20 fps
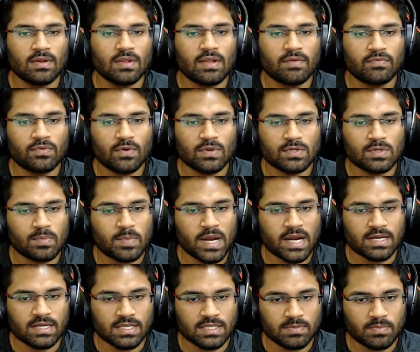You'll have to also
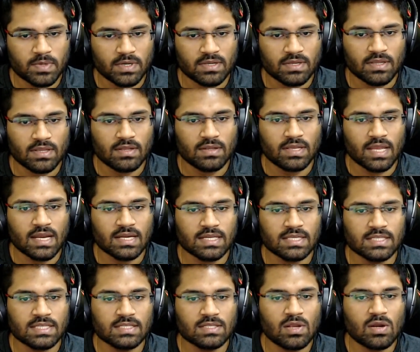practice, but
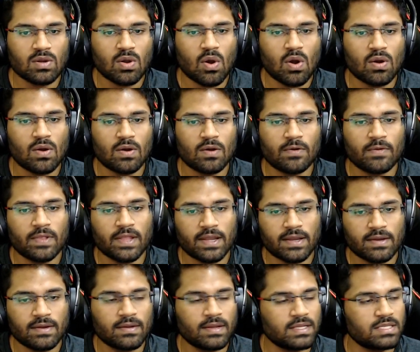tactics is not
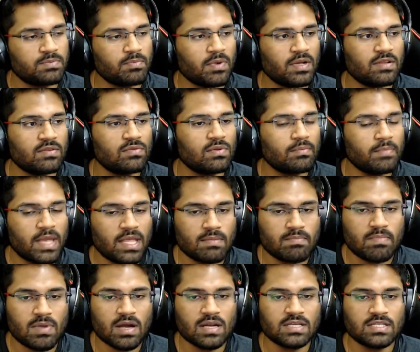like it's one of the
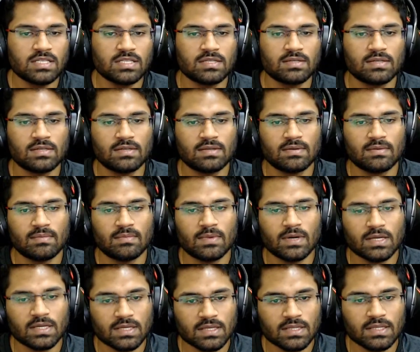main parts,
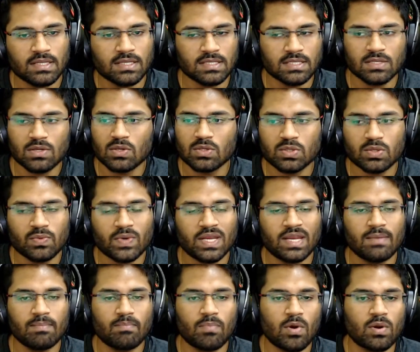but this is also
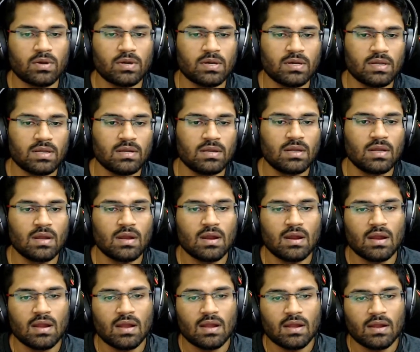very important.
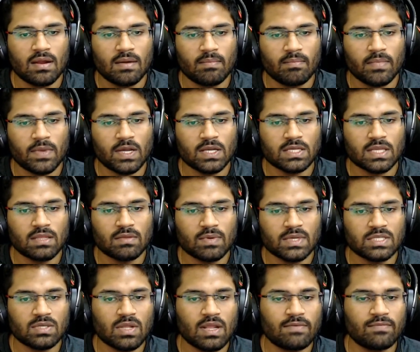because
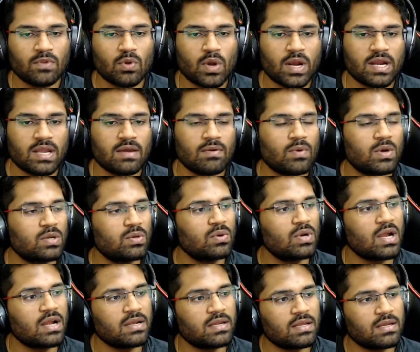otherwise you'll have no idea what
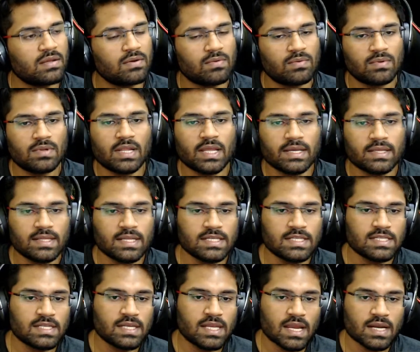to continue. Like
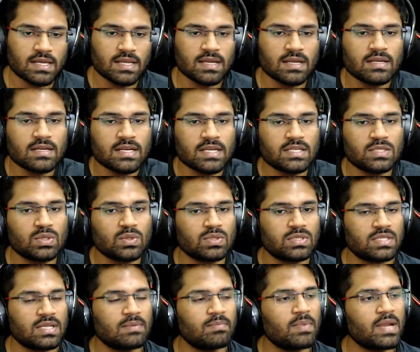this is a tactical
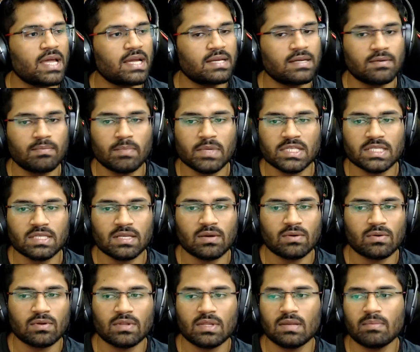resource that black missed
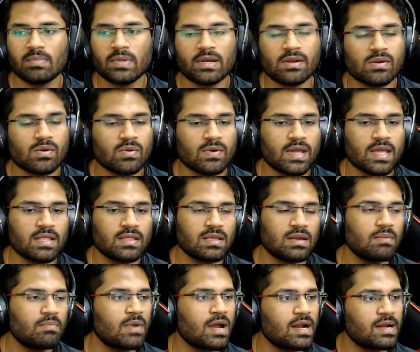out on. He played rook
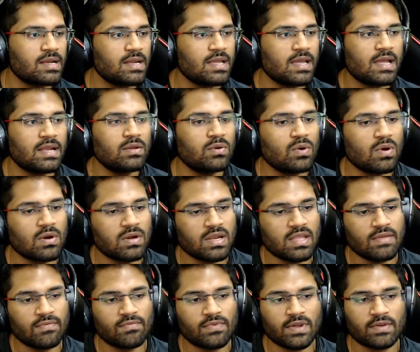a3 badly and you
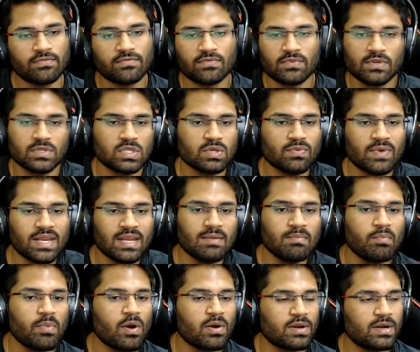got d5. So very
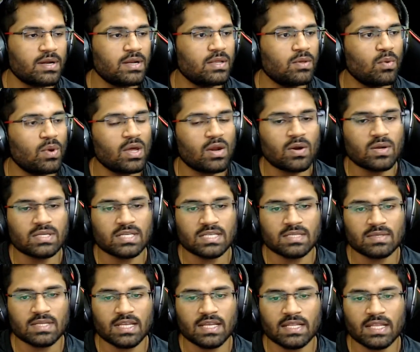important. You cannot
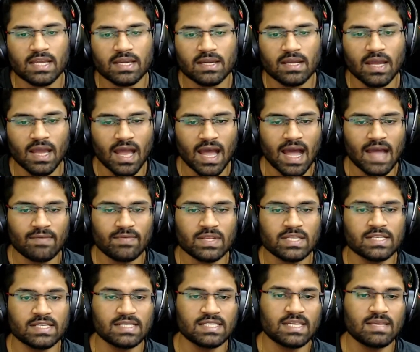just play like I
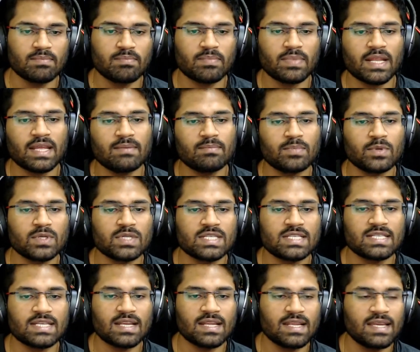will just keep playing
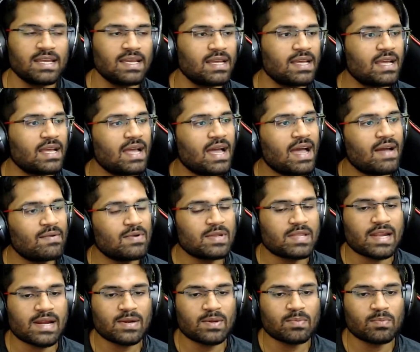positionally. I will
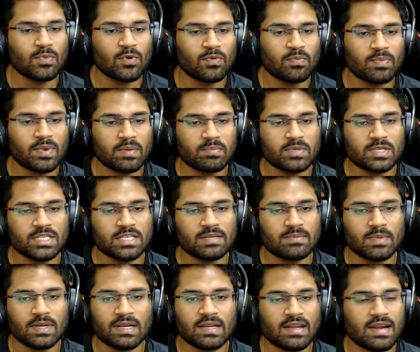try to move my
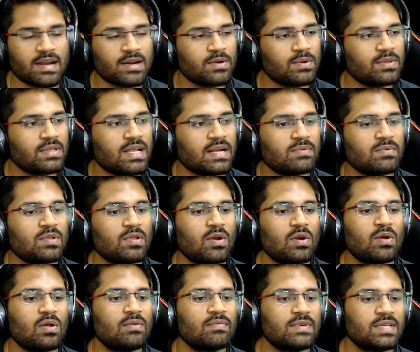bishop. I'll try to. That will
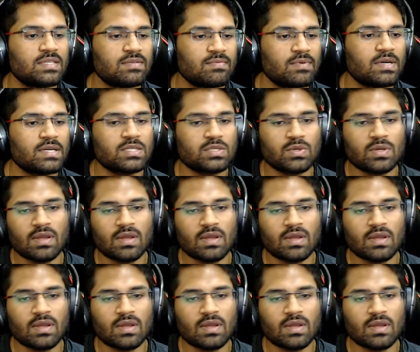not always work.